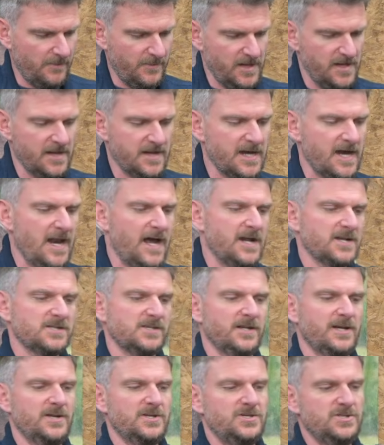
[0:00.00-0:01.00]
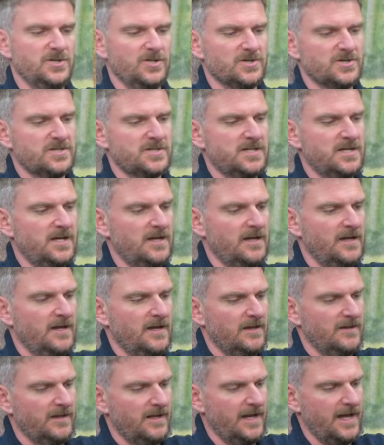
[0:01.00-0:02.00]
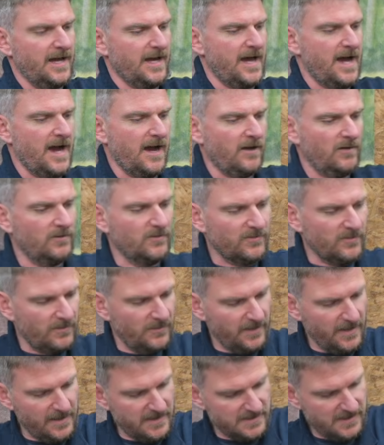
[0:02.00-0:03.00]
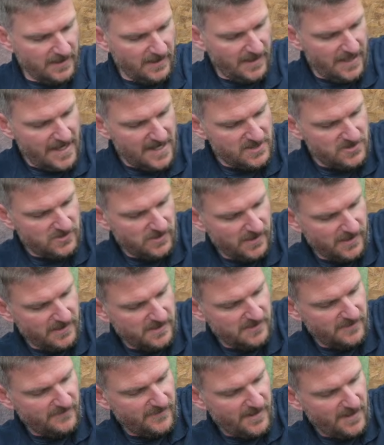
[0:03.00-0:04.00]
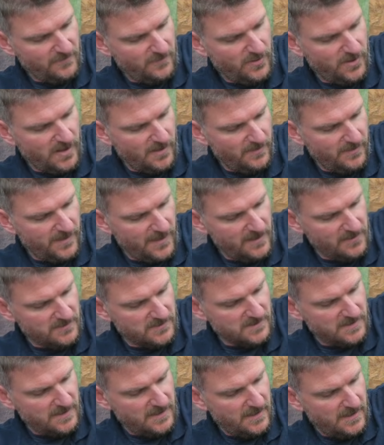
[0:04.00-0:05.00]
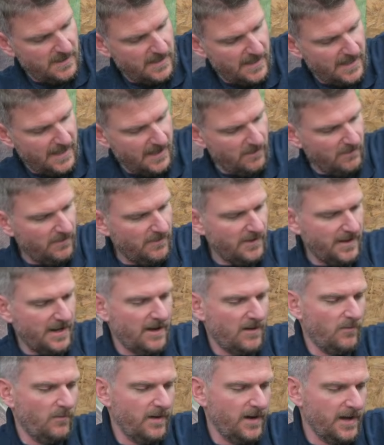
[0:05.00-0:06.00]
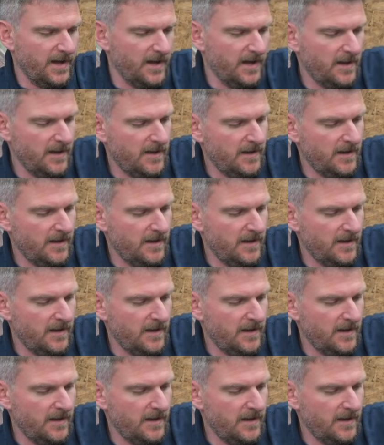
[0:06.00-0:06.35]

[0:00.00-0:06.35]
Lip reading: I mean, you can actually adjust the leg angles on these laterally, so if I pop those out that way,